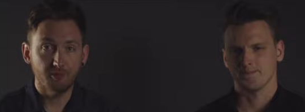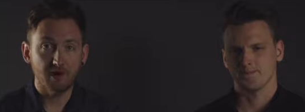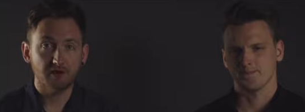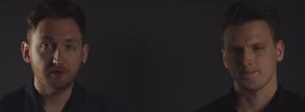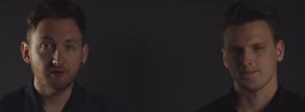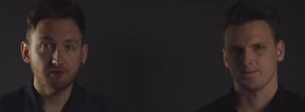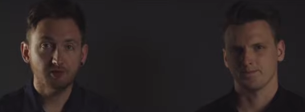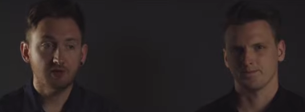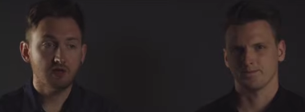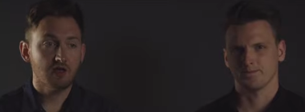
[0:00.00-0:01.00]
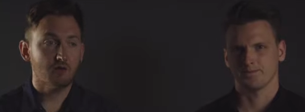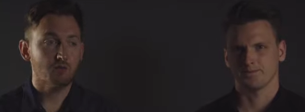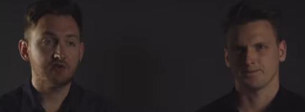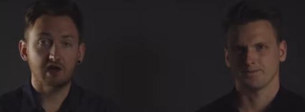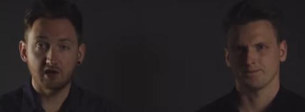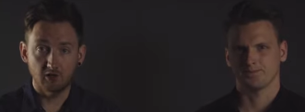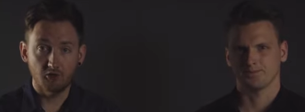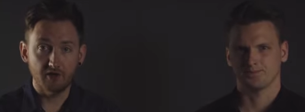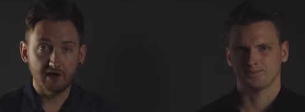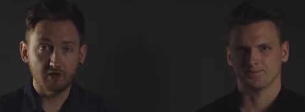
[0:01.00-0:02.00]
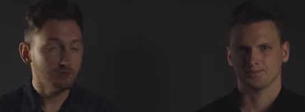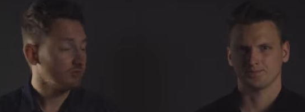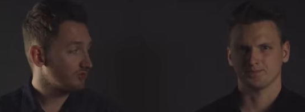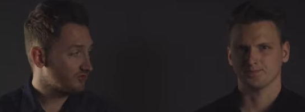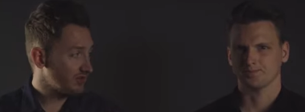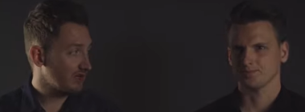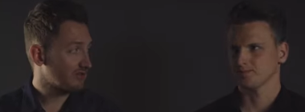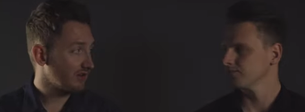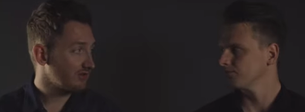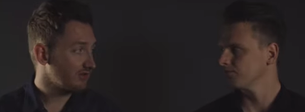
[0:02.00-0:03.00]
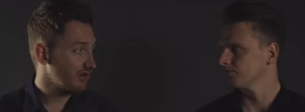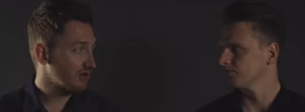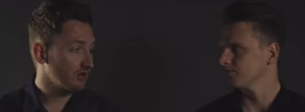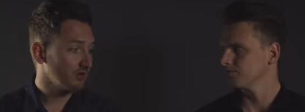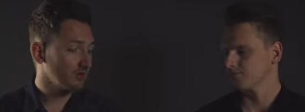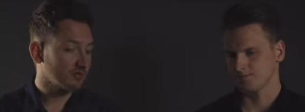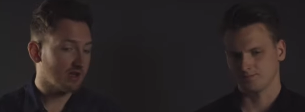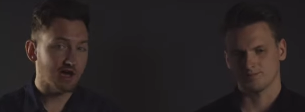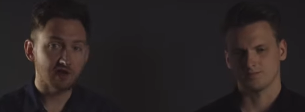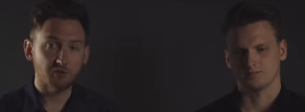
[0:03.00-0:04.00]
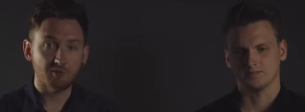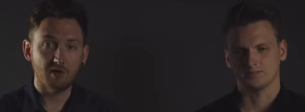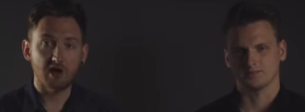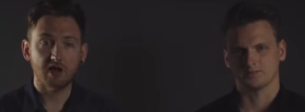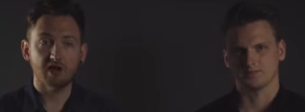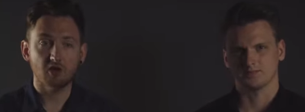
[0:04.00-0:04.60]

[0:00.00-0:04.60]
Speaker 1: the bank up. we get a loan out, Jake sells his Nikons, and we buy